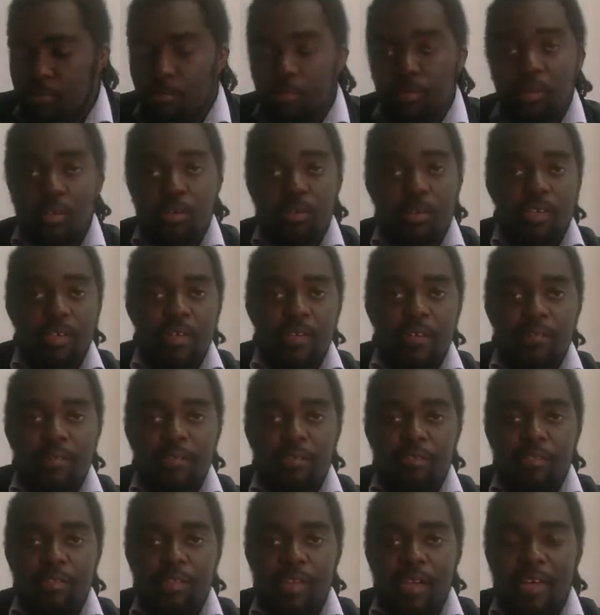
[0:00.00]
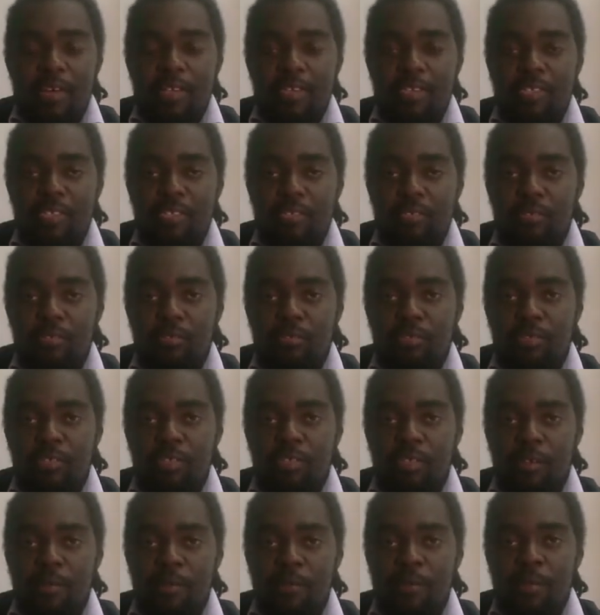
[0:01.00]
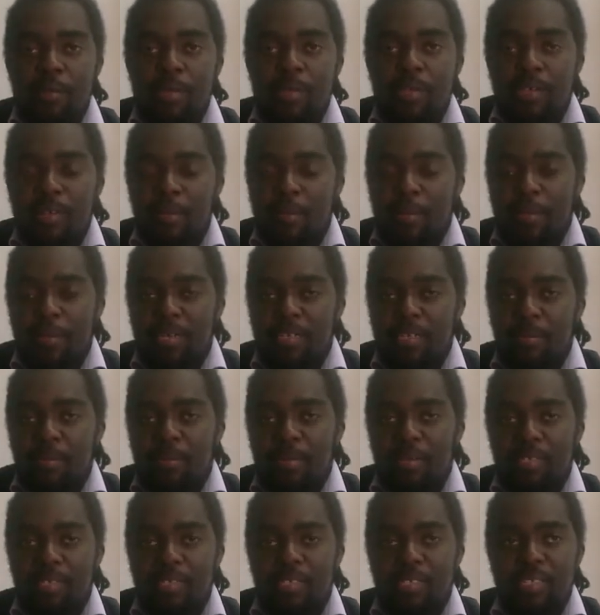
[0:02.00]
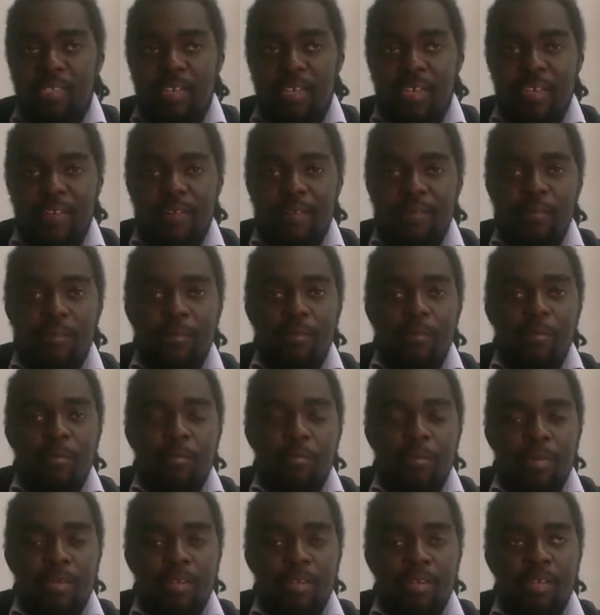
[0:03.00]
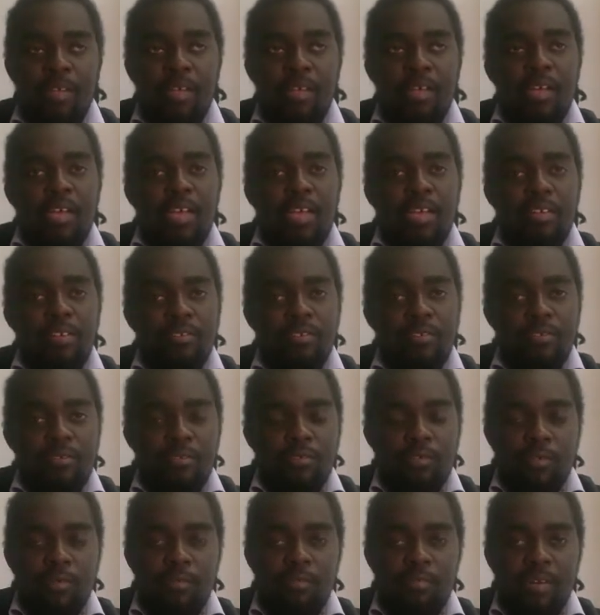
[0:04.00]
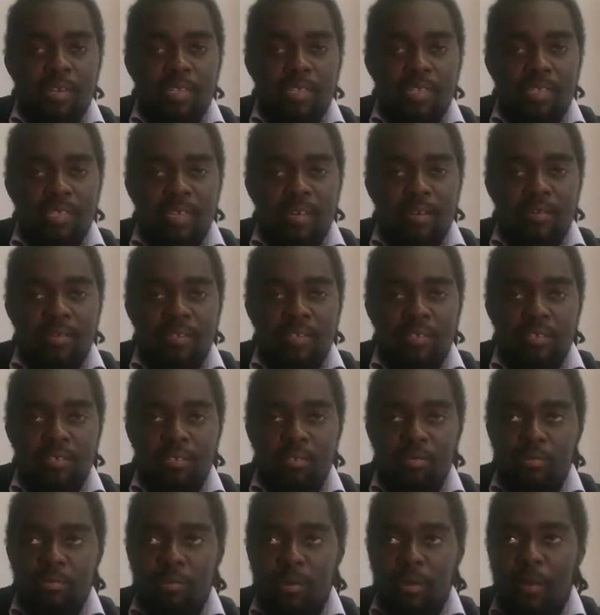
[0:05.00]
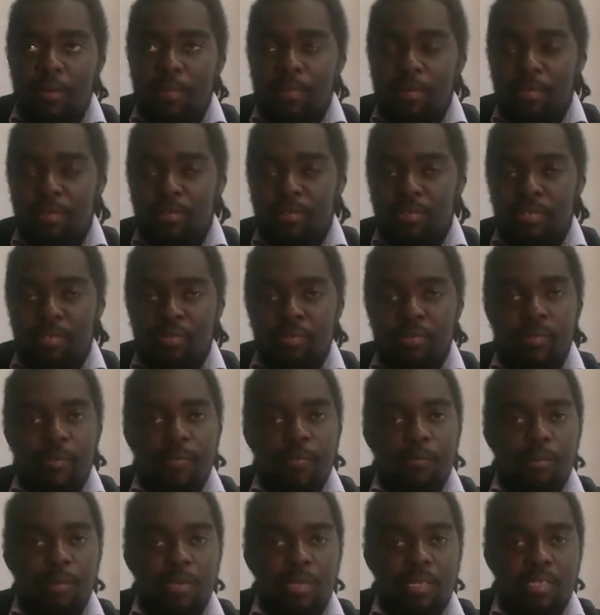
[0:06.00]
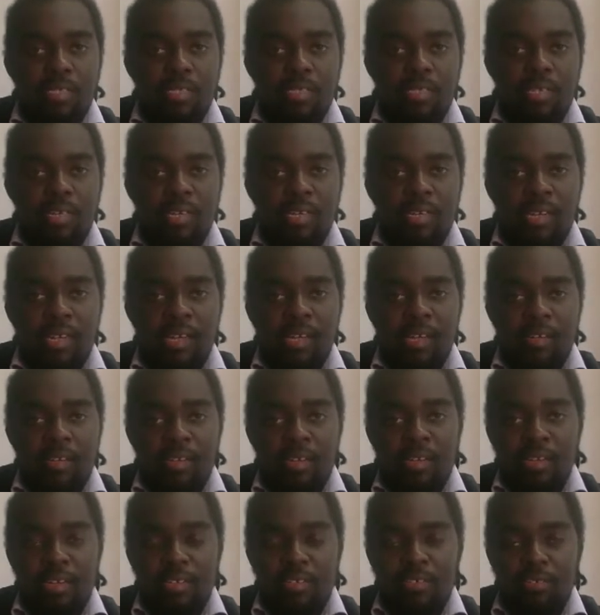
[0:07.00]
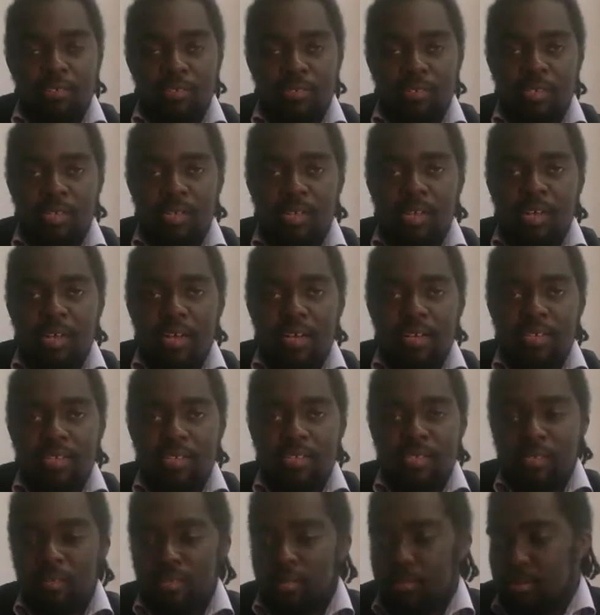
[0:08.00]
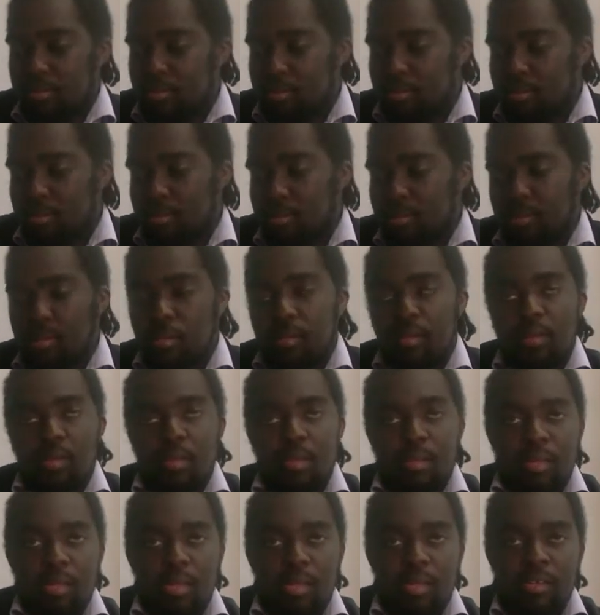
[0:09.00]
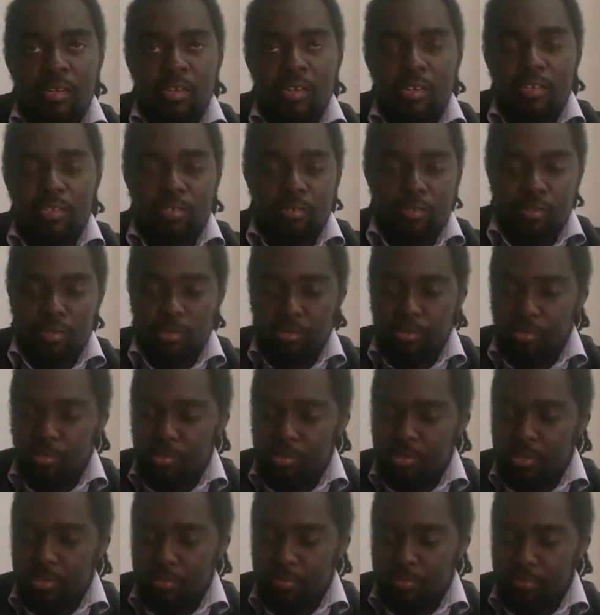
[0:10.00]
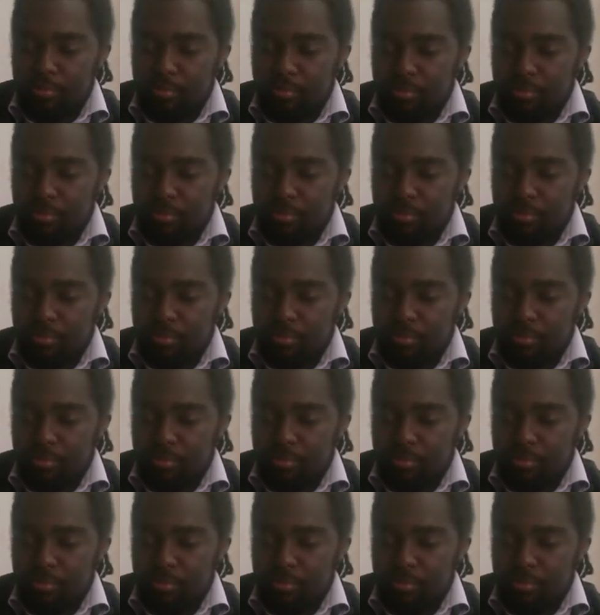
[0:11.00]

were looking for the antineutrino in beta plus decay, when a neutron breaks down into a proton, releasing an electron and an electron neutrino.